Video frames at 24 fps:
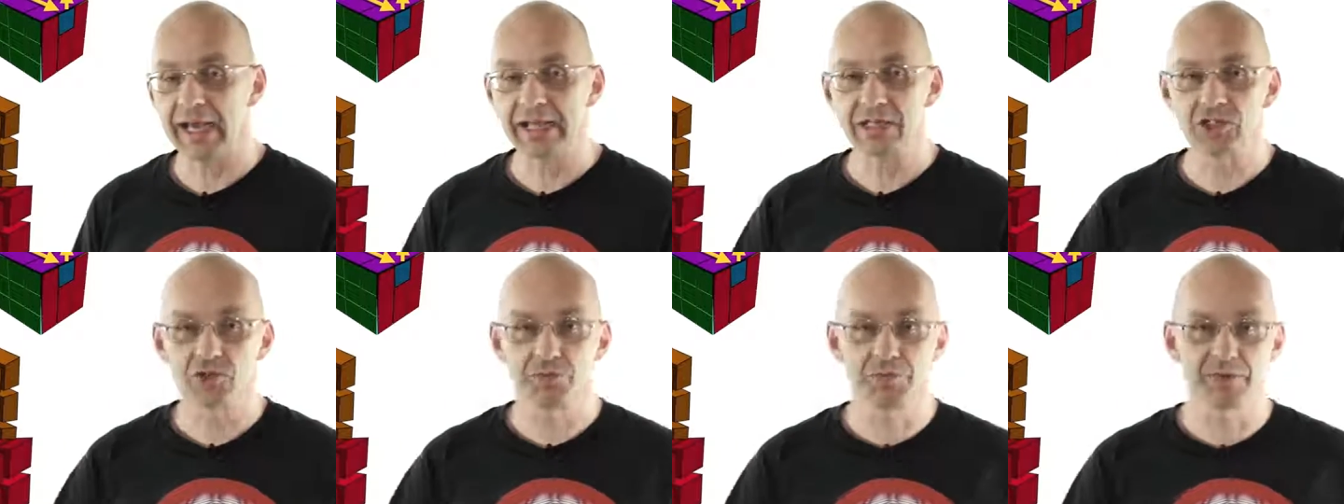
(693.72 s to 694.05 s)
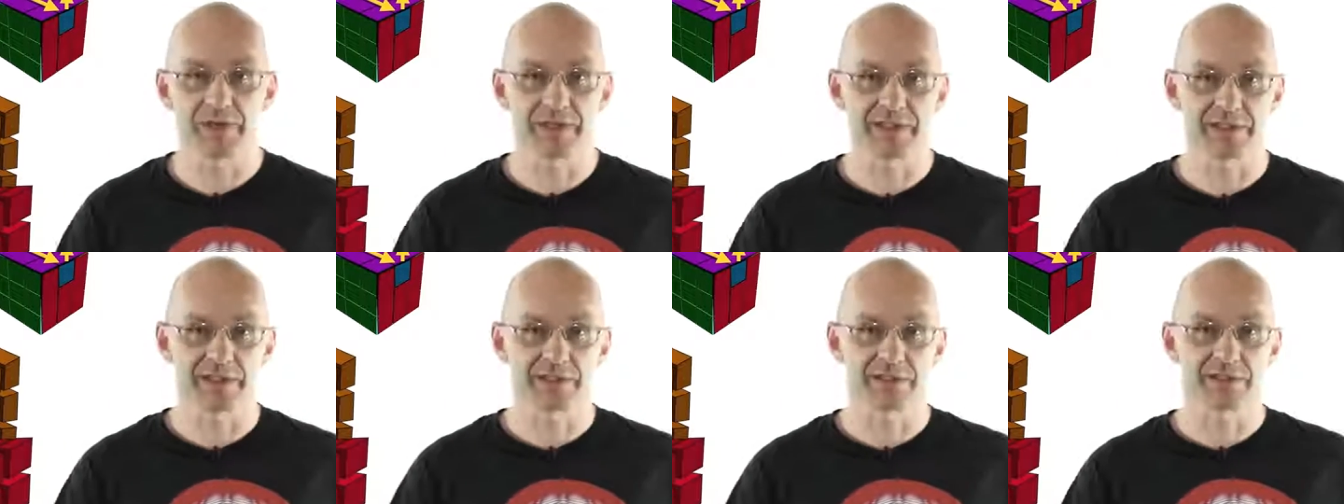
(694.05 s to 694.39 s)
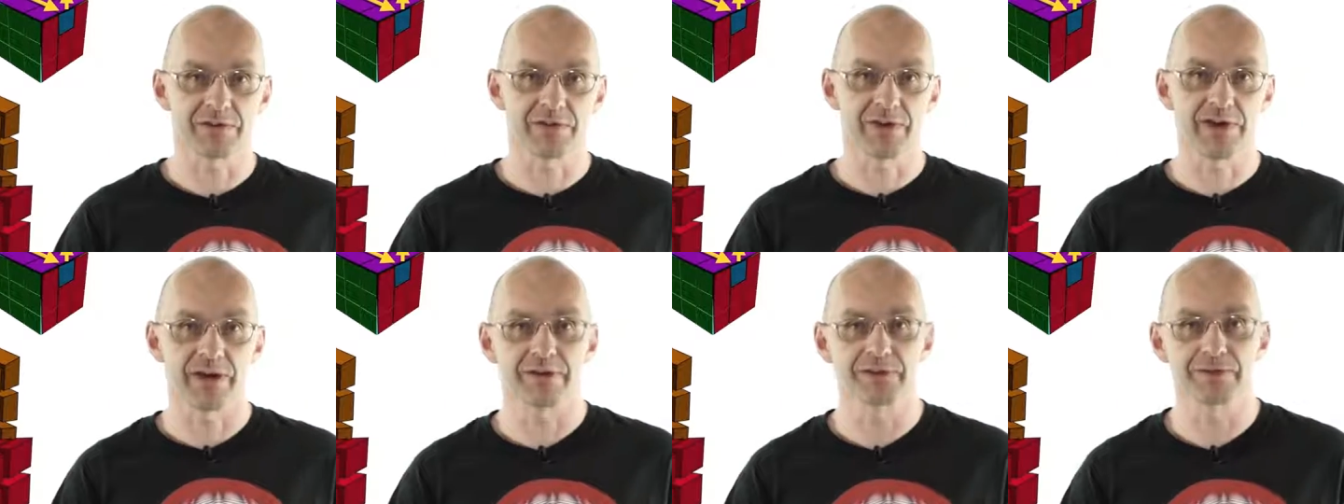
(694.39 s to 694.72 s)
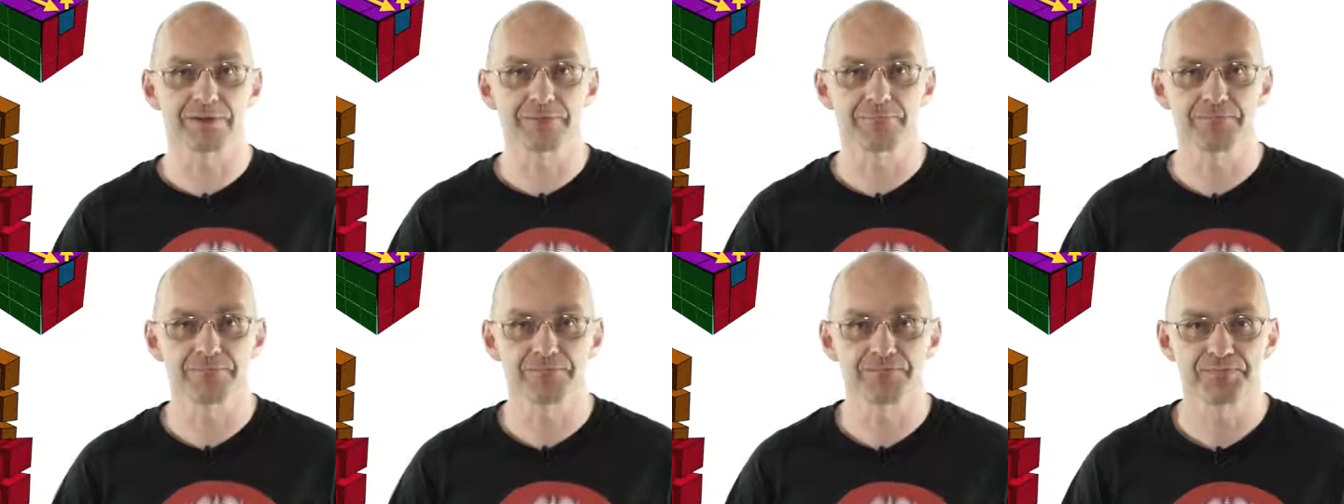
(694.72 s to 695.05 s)
edge pieces
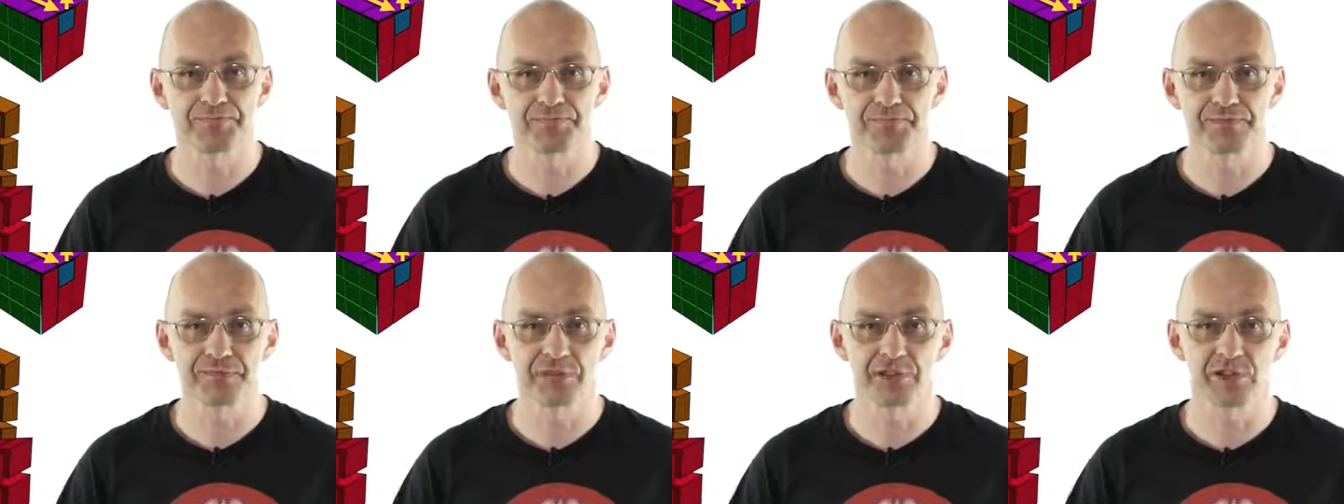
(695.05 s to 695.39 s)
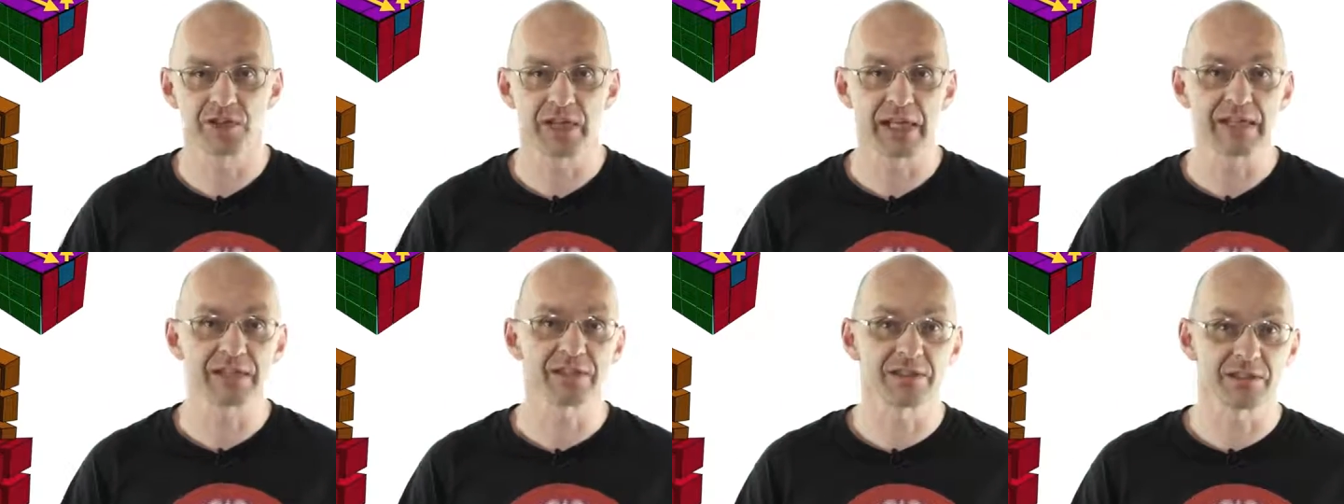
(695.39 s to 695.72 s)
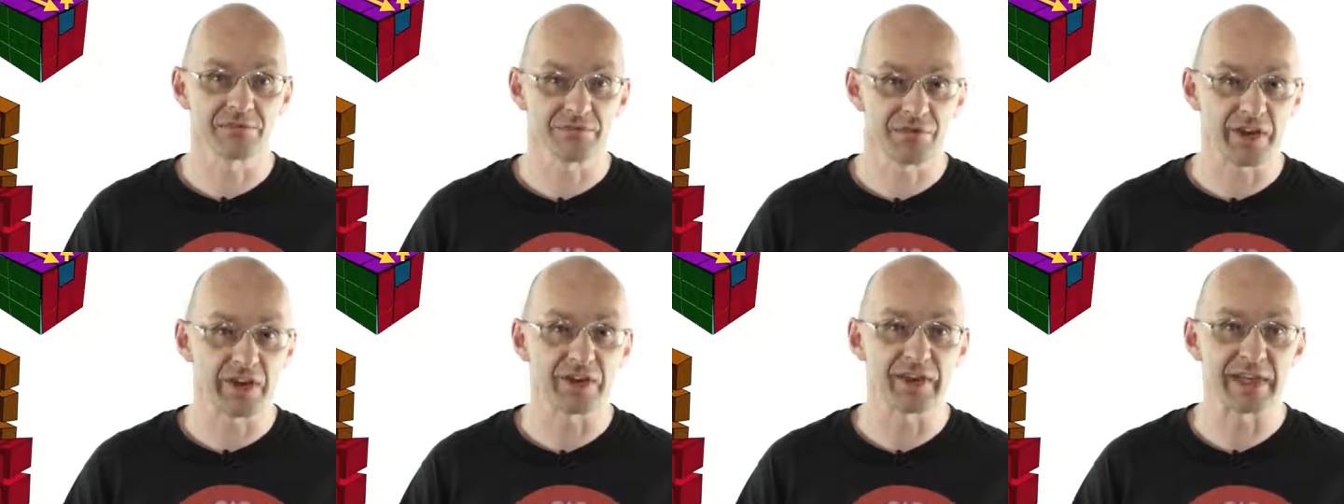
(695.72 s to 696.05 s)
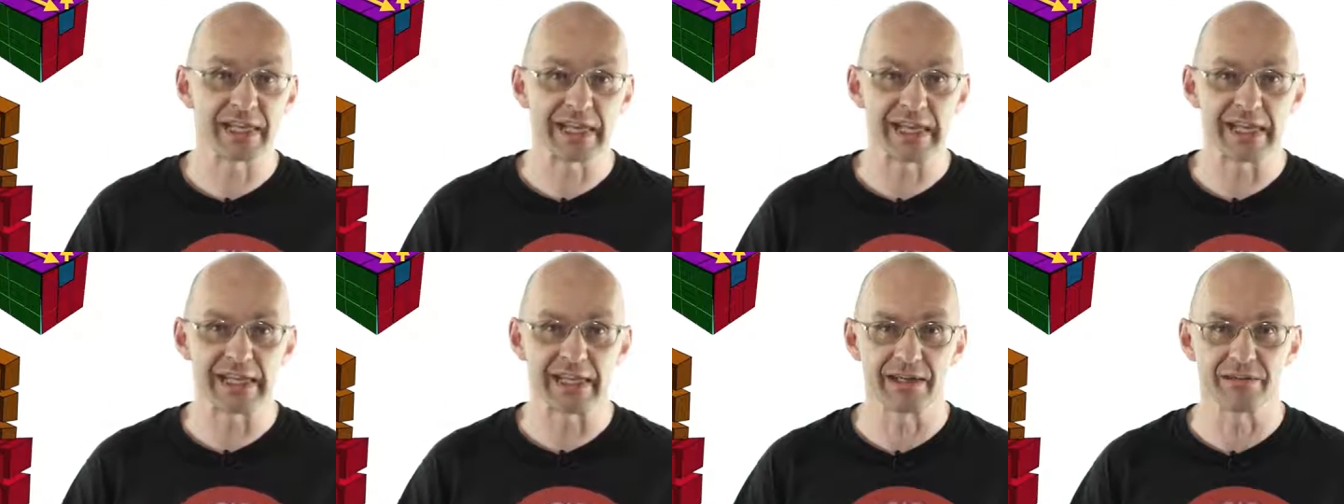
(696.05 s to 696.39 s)
around. So that's
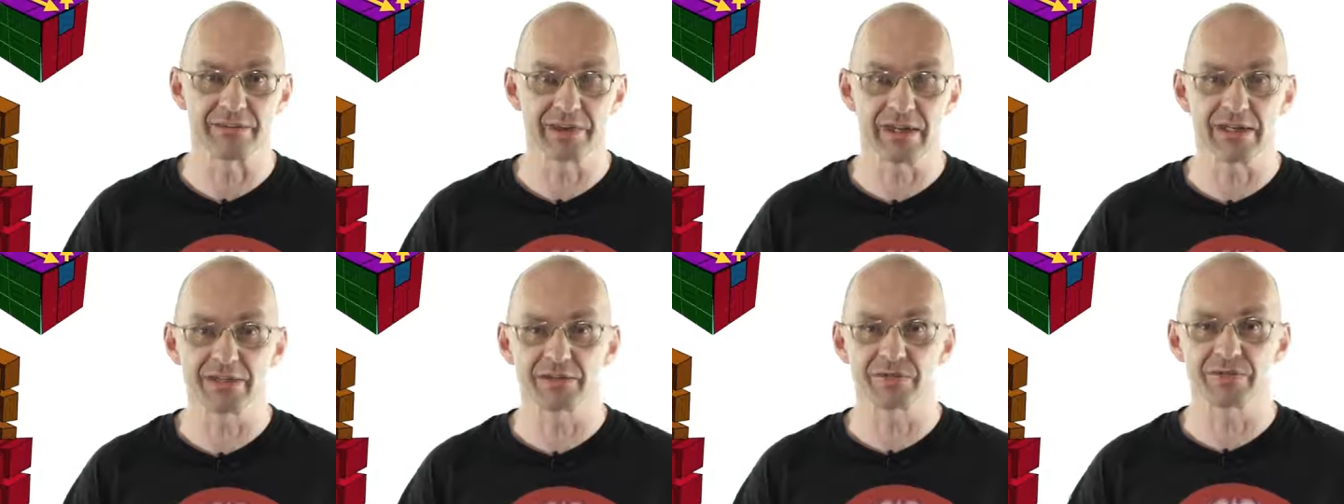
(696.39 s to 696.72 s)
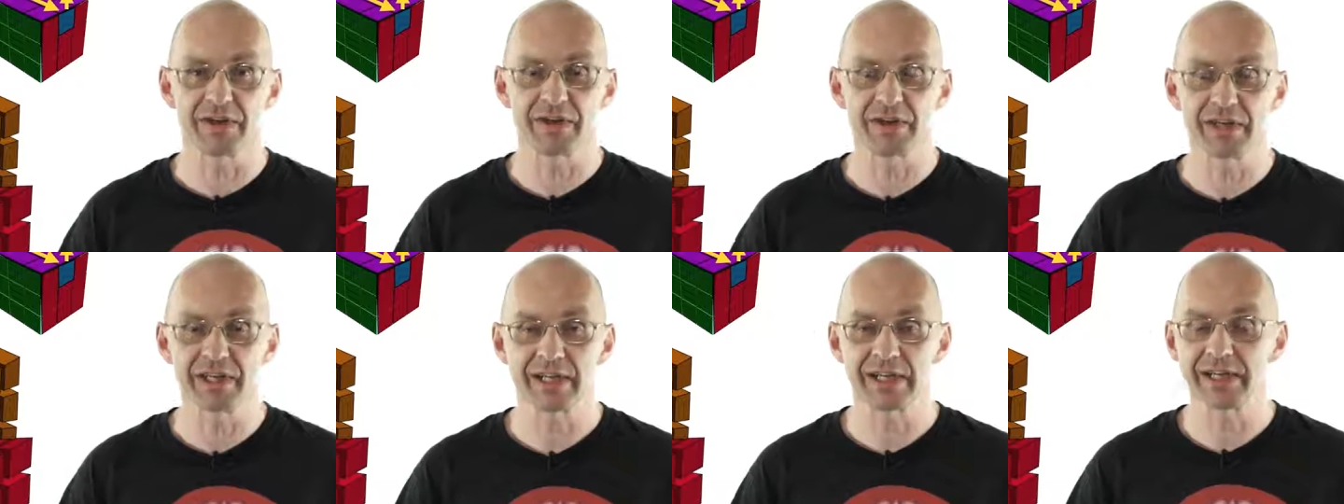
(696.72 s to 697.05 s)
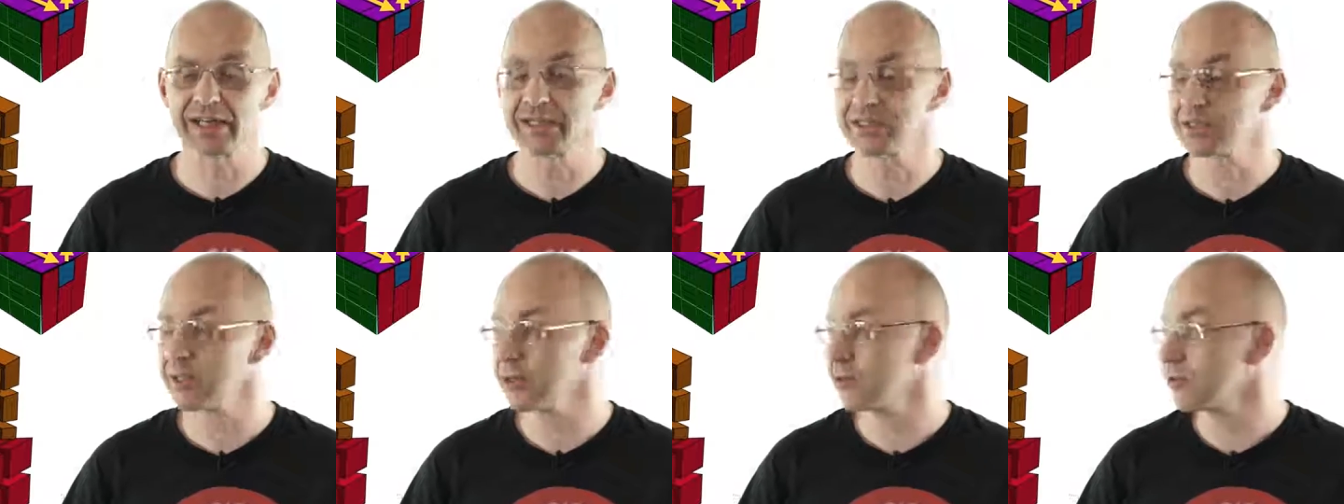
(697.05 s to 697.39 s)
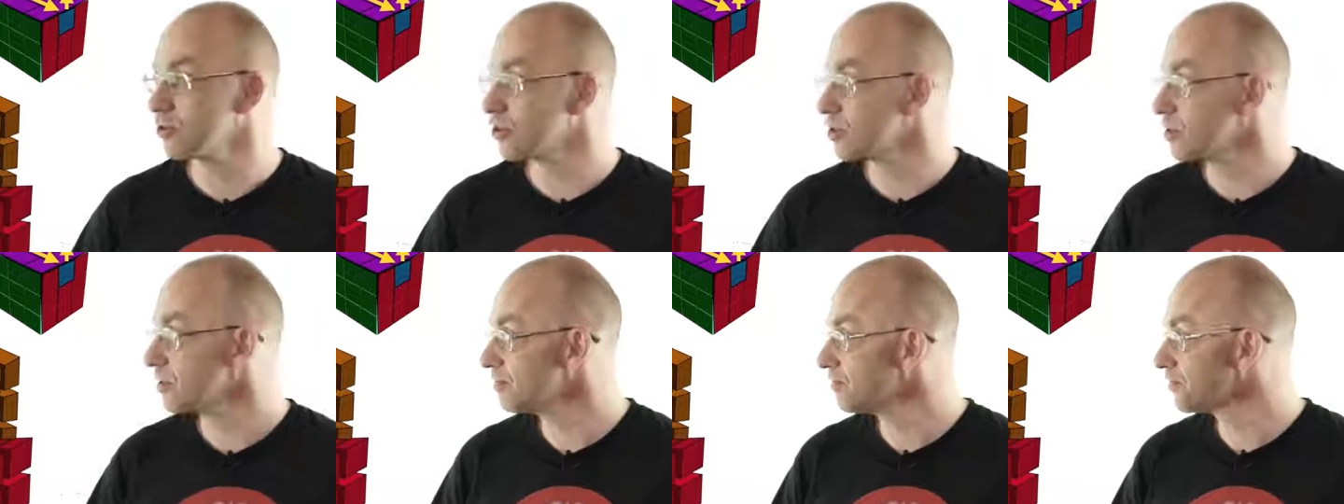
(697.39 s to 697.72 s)
very clean, right? A very clean
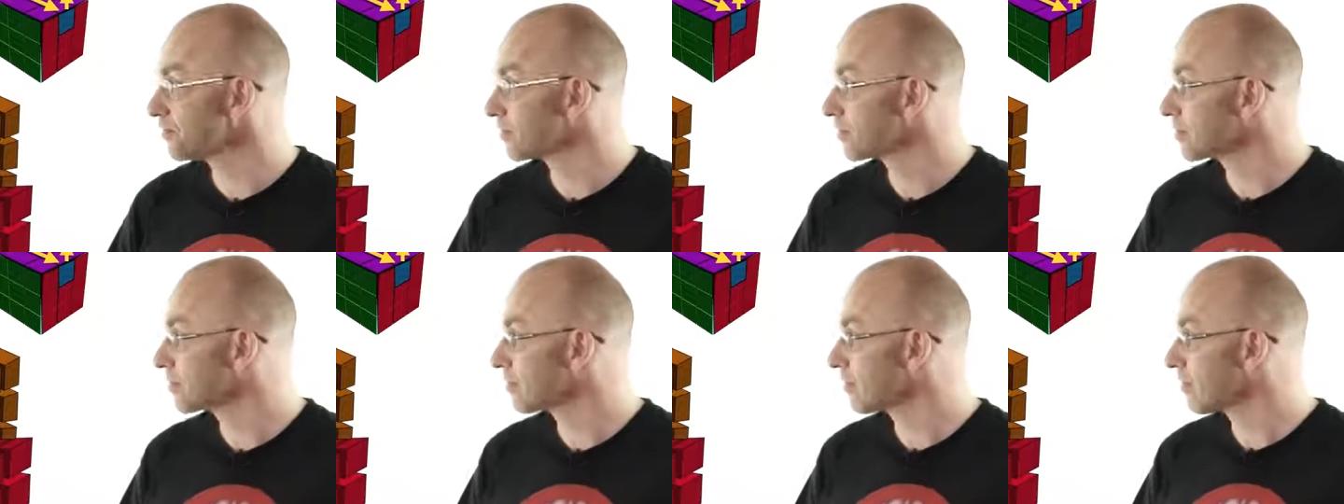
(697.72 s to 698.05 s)
solution.